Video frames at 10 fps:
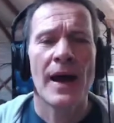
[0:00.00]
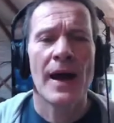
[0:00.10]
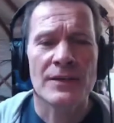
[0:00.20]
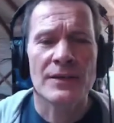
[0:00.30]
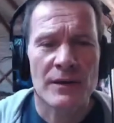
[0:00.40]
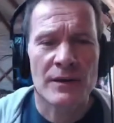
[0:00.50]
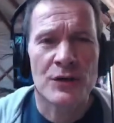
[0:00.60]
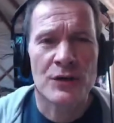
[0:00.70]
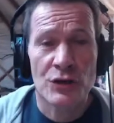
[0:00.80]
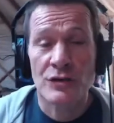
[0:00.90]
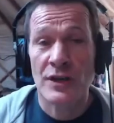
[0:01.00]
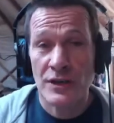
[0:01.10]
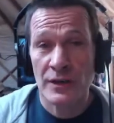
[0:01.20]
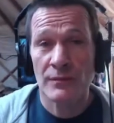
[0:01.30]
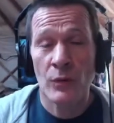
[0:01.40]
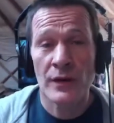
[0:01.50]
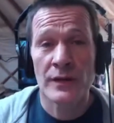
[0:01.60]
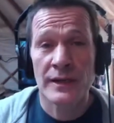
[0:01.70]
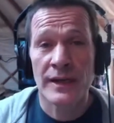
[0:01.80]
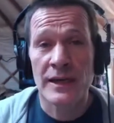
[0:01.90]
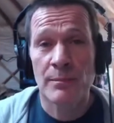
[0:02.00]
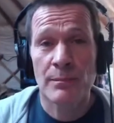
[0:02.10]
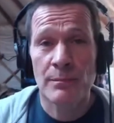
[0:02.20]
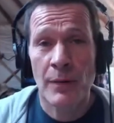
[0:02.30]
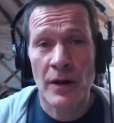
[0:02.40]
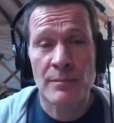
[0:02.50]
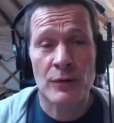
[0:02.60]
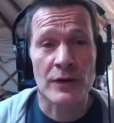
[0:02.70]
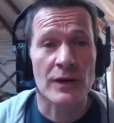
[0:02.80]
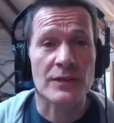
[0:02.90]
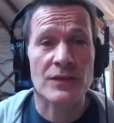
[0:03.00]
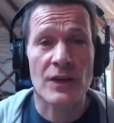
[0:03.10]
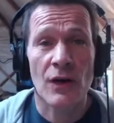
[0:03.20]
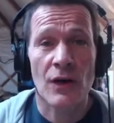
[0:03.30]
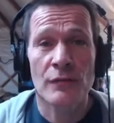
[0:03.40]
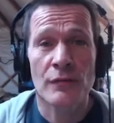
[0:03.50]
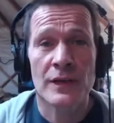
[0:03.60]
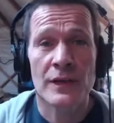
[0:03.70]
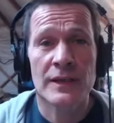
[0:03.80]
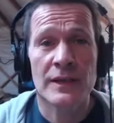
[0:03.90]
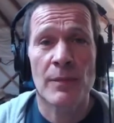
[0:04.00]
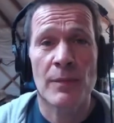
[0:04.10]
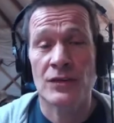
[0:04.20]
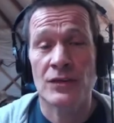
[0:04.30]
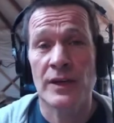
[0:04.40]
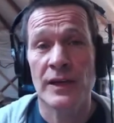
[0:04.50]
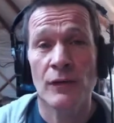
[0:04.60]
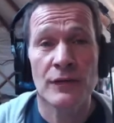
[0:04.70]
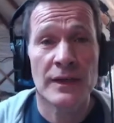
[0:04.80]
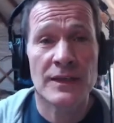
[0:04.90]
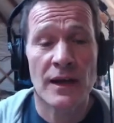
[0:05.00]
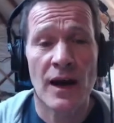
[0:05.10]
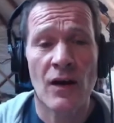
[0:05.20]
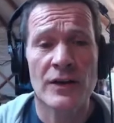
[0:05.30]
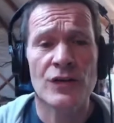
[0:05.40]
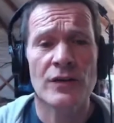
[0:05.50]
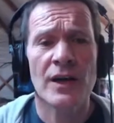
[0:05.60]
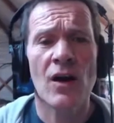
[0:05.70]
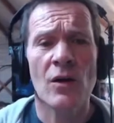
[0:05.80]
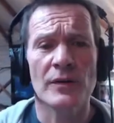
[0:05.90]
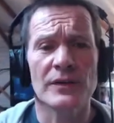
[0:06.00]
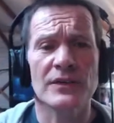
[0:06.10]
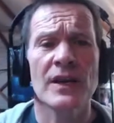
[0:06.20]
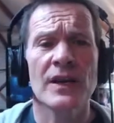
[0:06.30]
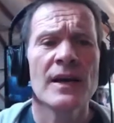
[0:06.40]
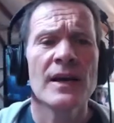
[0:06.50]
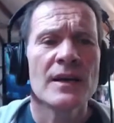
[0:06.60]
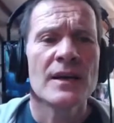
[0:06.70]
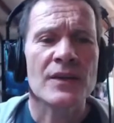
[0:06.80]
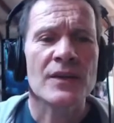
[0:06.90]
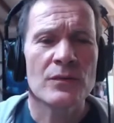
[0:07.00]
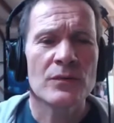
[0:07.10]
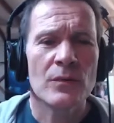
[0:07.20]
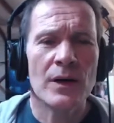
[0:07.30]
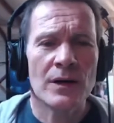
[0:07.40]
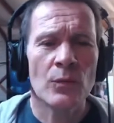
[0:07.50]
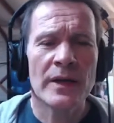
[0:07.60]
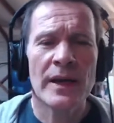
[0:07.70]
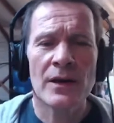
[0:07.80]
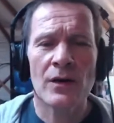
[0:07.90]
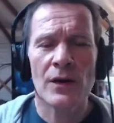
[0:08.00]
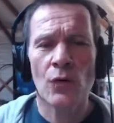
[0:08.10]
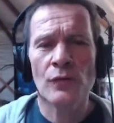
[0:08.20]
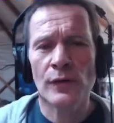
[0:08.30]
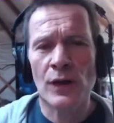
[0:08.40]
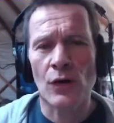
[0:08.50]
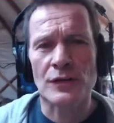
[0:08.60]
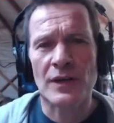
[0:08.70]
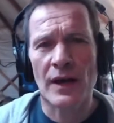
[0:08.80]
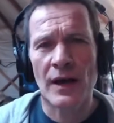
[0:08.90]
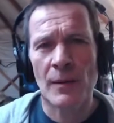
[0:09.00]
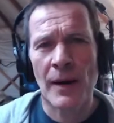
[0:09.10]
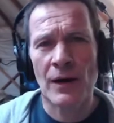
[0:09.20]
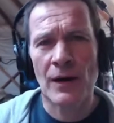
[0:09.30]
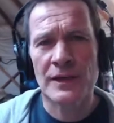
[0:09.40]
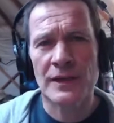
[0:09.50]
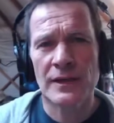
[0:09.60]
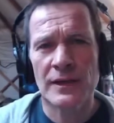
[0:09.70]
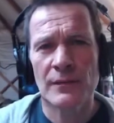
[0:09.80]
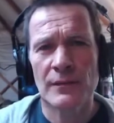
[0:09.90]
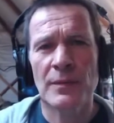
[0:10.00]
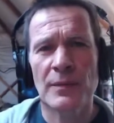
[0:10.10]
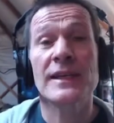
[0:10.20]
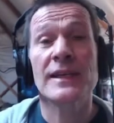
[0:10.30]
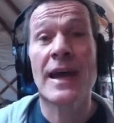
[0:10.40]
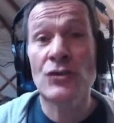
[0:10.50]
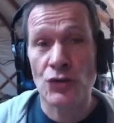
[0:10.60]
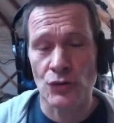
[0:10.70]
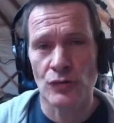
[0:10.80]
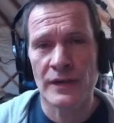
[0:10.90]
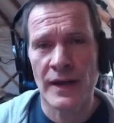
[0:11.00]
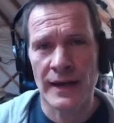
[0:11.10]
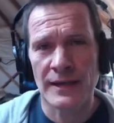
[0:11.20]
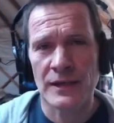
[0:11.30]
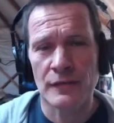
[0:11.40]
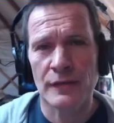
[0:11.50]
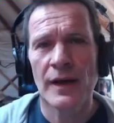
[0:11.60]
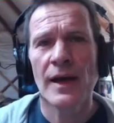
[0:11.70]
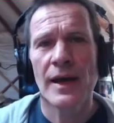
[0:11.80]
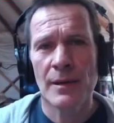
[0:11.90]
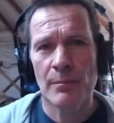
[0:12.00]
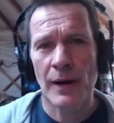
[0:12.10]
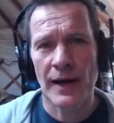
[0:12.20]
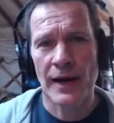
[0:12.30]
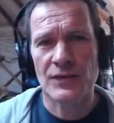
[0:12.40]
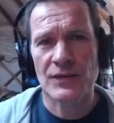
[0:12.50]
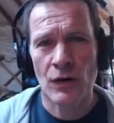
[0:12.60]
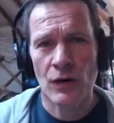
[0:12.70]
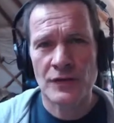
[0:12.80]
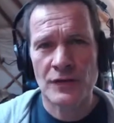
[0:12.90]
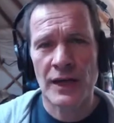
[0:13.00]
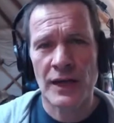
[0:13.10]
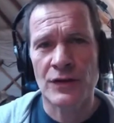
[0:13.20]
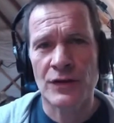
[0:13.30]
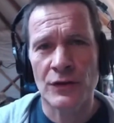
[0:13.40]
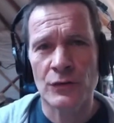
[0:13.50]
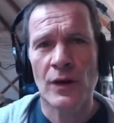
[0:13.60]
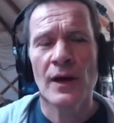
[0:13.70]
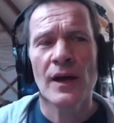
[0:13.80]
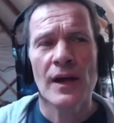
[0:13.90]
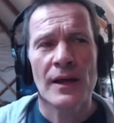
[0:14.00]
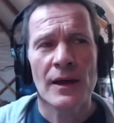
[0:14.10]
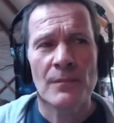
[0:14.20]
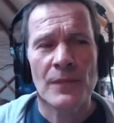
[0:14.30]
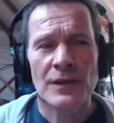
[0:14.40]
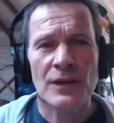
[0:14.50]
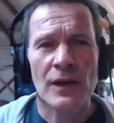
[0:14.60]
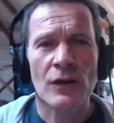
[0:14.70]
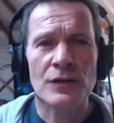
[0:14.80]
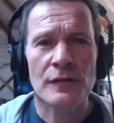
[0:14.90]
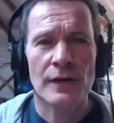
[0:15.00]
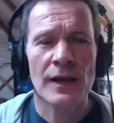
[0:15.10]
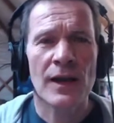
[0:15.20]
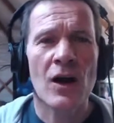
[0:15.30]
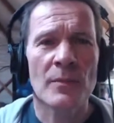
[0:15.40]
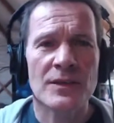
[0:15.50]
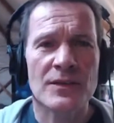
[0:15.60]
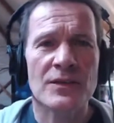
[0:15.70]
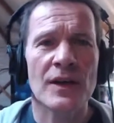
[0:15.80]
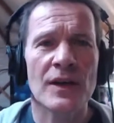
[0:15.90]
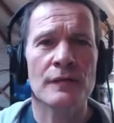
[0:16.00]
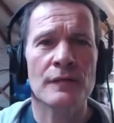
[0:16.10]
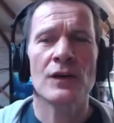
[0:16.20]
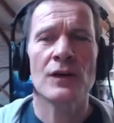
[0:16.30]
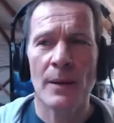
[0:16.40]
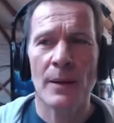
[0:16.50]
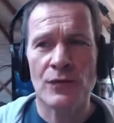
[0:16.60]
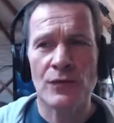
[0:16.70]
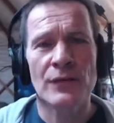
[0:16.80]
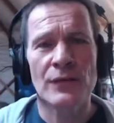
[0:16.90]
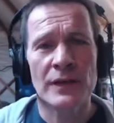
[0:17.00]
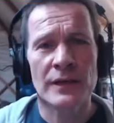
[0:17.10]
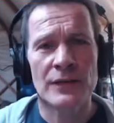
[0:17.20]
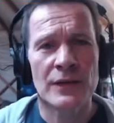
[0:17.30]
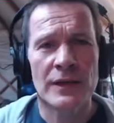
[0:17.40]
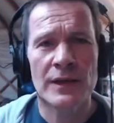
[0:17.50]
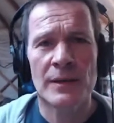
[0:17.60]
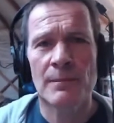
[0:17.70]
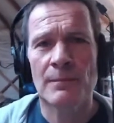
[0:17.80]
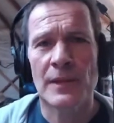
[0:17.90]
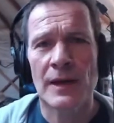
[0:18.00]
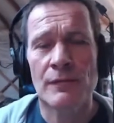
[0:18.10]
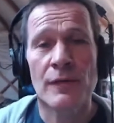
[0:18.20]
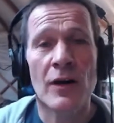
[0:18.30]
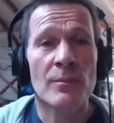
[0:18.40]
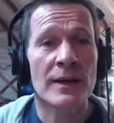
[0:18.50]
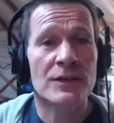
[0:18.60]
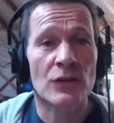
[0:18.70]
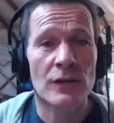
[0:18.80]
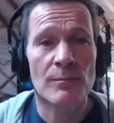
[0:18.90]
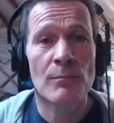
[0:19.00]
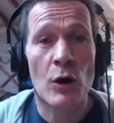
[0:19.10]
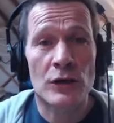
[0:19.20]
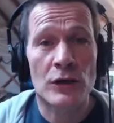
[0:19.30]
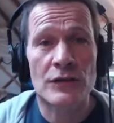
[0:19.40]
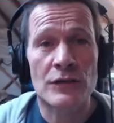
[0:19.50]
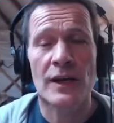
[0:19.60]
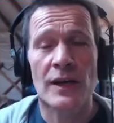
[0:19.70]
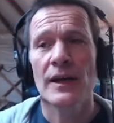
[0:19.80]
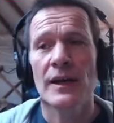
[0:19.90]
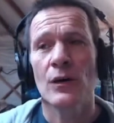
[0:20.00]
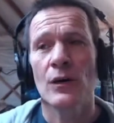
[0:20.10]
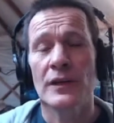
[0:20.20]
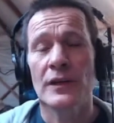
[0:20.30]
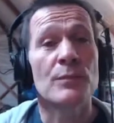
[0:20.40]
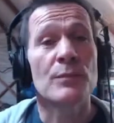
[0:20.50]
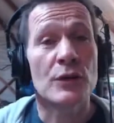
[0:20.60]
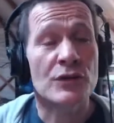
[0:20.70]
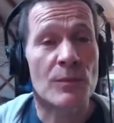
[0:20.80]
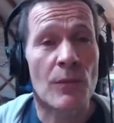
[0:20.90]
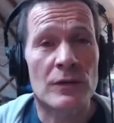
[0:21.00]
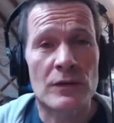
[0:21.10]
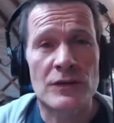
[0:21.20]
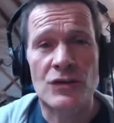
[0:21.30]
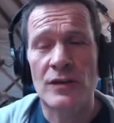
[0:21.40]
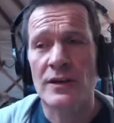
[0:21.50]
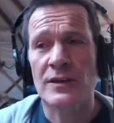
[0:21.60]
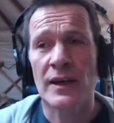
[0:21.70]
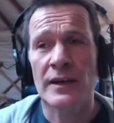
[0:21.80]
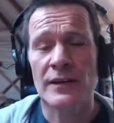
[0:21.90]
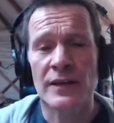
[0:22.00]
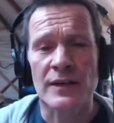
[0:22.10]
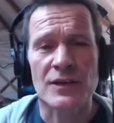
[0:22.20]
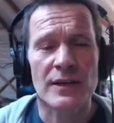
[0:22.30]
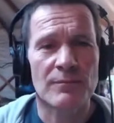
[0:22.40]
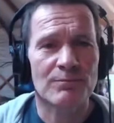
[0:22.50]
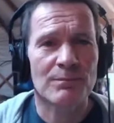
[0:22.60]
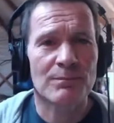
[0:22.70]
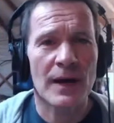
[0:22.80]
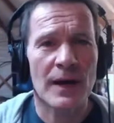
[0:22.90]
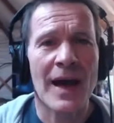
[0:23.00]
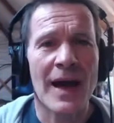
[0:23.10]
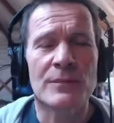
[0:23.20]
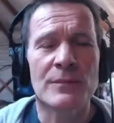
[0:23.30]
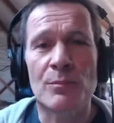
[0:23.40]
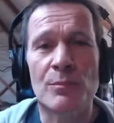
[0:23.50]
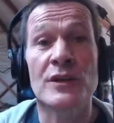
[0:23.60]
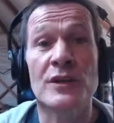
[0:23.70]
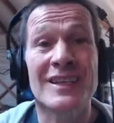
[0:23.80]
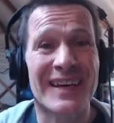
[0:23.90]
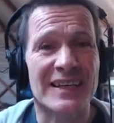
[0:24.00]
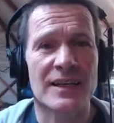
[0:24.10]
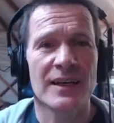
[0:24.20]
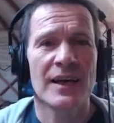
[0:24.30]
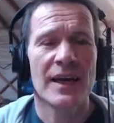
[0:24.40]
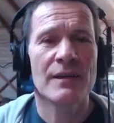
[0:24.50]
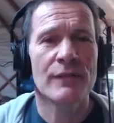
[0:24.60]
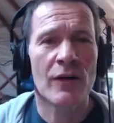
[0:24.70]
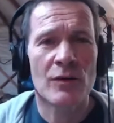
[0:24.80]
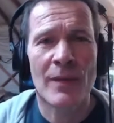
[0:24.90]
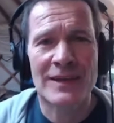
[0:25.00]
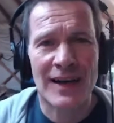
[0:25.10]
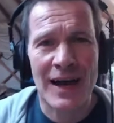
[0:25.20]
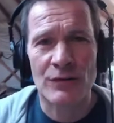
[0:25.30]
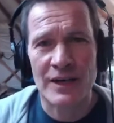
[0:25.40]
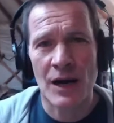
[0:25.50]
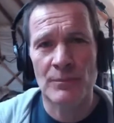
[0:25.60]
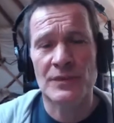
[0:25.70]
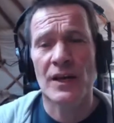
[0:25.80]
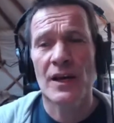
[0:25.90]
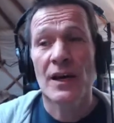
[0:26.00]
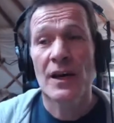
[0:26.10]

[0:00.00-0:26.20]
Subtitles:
as produced as one of the key byproducts of the combusting of these hydrocarbons. So we hear an awful lot about the potential negative impacts of CO2. There's a lot of alarmist stuff wrapped around the environmental models, or the computer models, should I say, that aim to predict environmental outcomes,